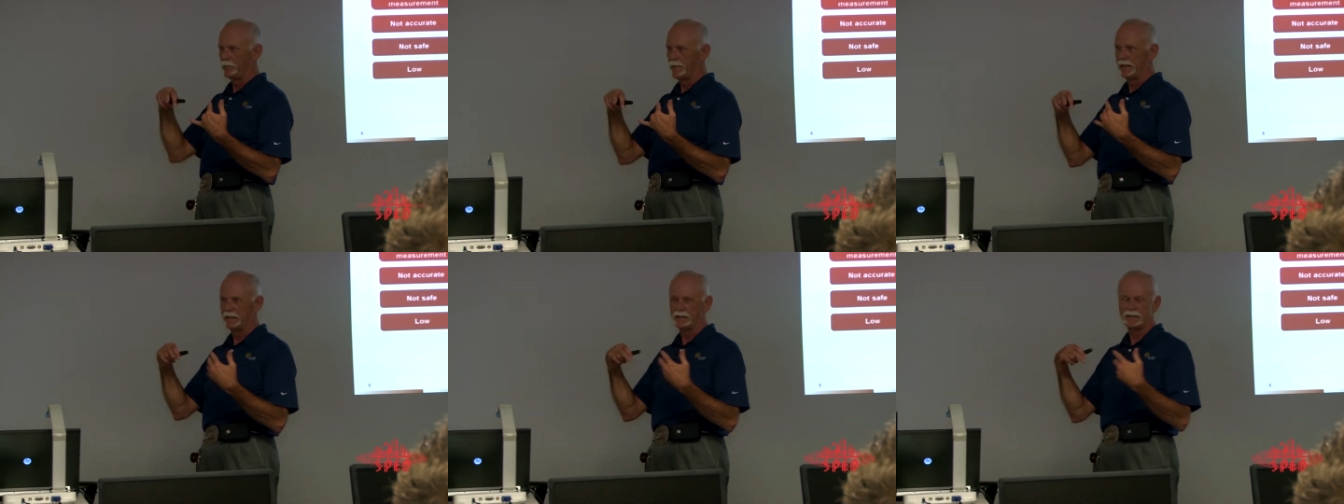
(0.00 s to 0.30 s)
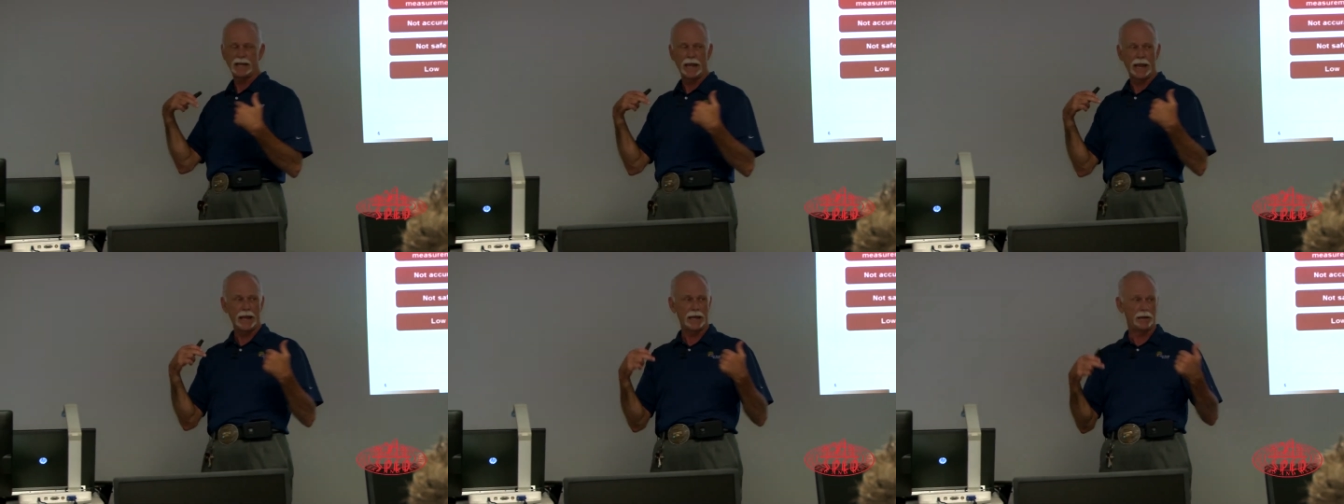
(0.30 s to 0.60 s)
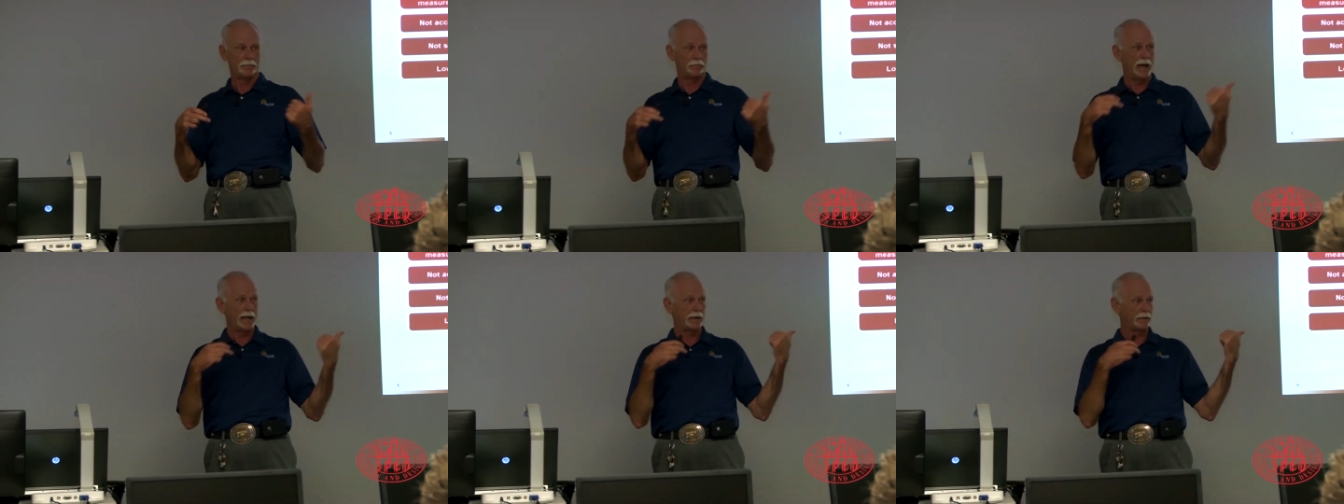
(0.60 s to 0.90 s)
me a
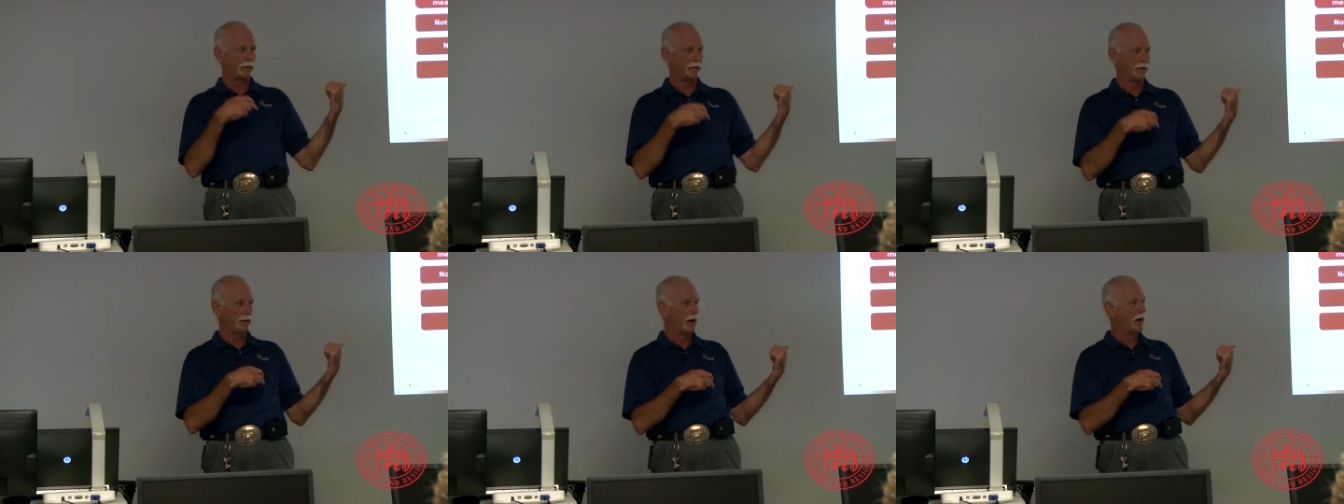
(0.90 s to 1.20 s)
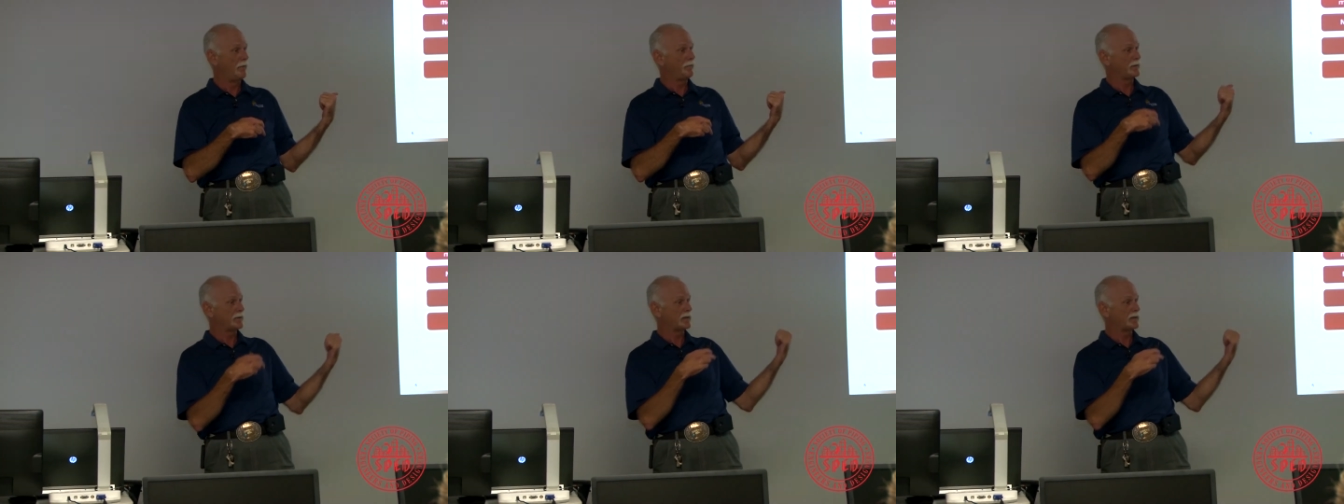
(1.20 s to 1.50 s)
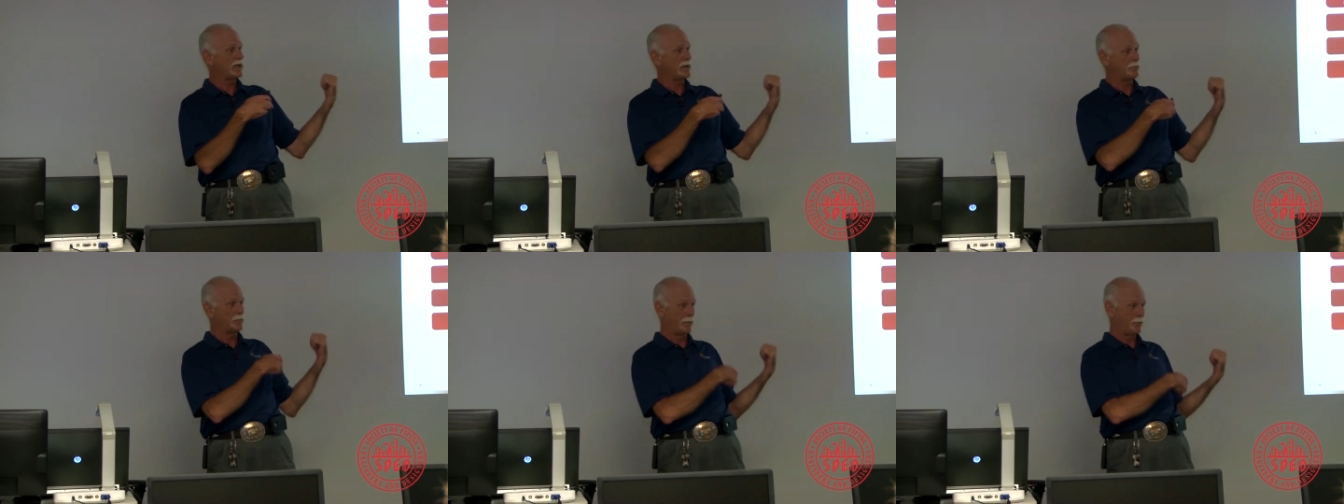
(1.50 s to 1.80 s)
scan back to the office,
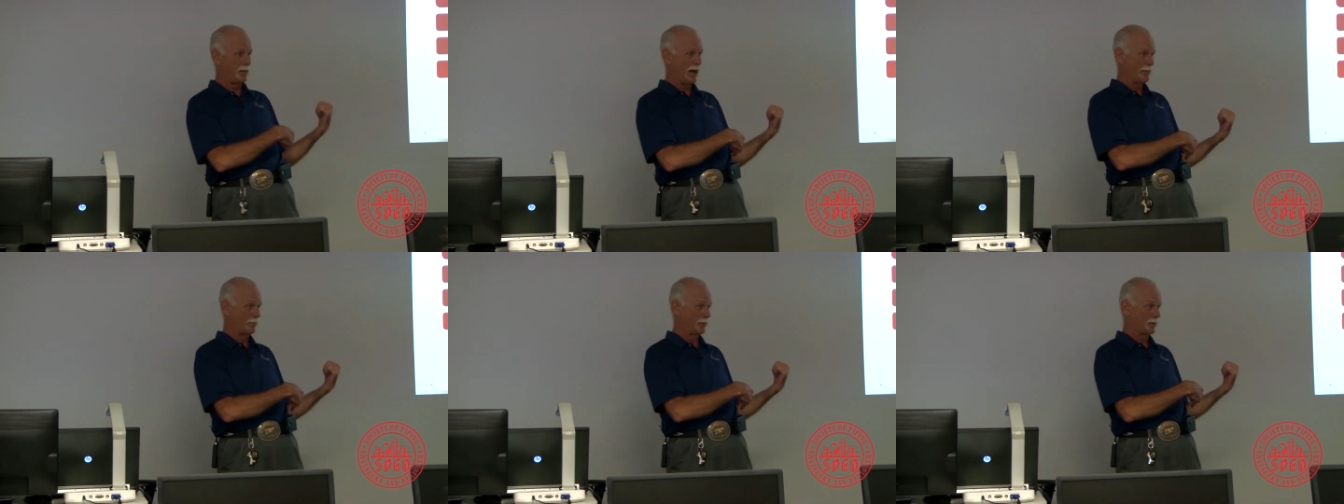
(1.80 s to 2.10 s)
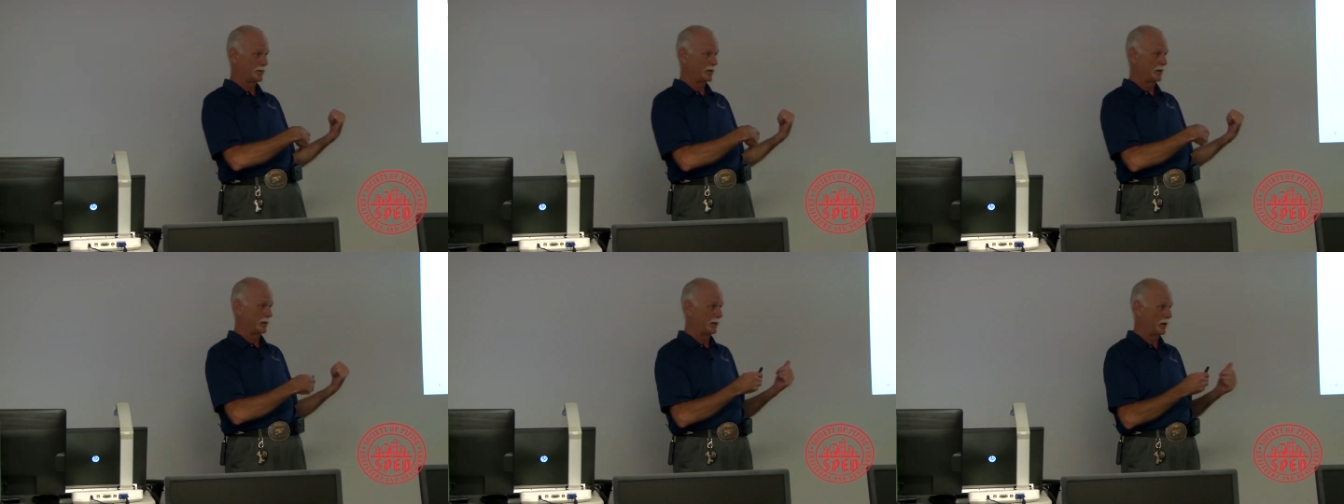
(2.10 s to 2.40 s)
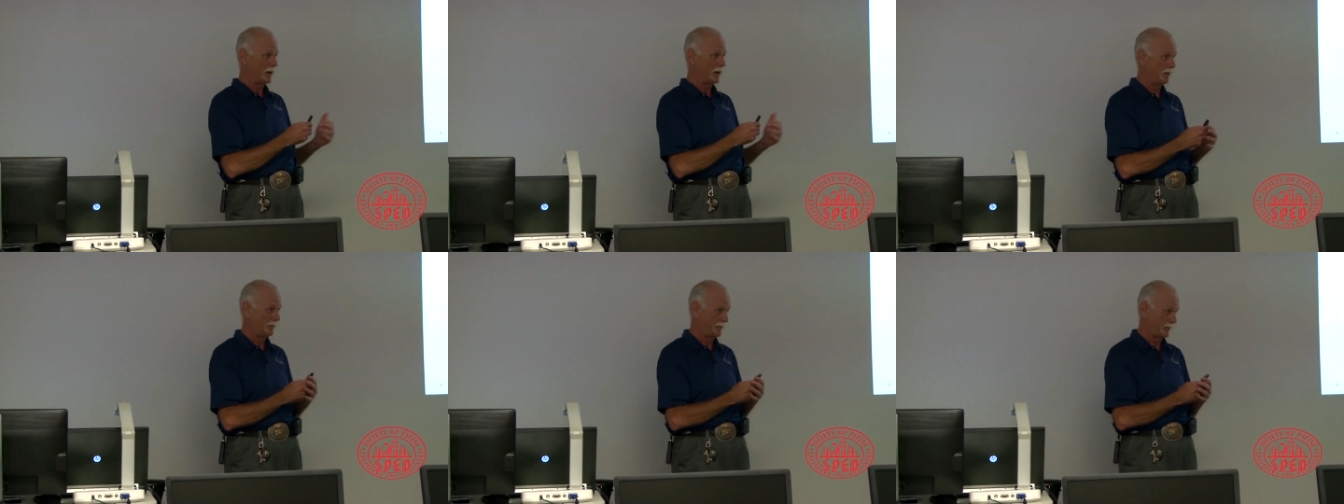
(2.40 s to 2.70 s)
keep my pipers in the
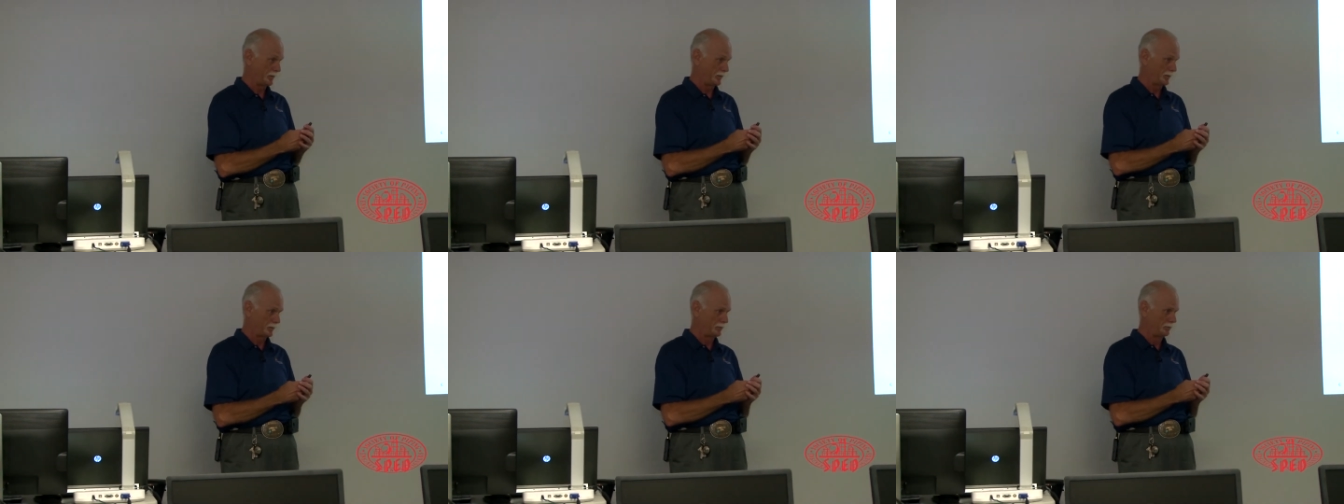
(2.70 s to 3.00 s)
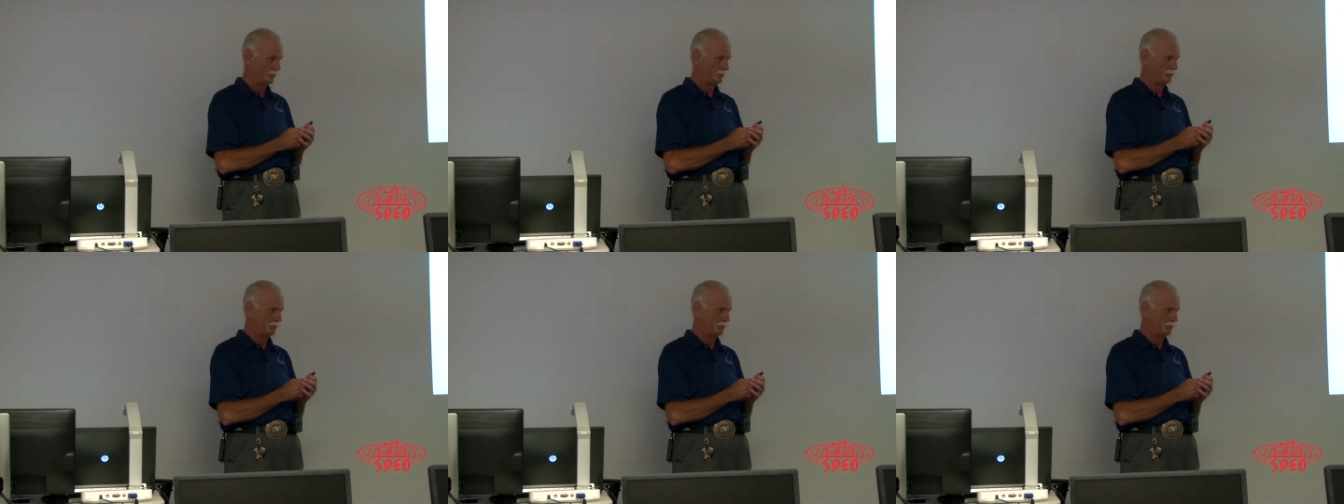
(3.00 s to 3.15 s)
office.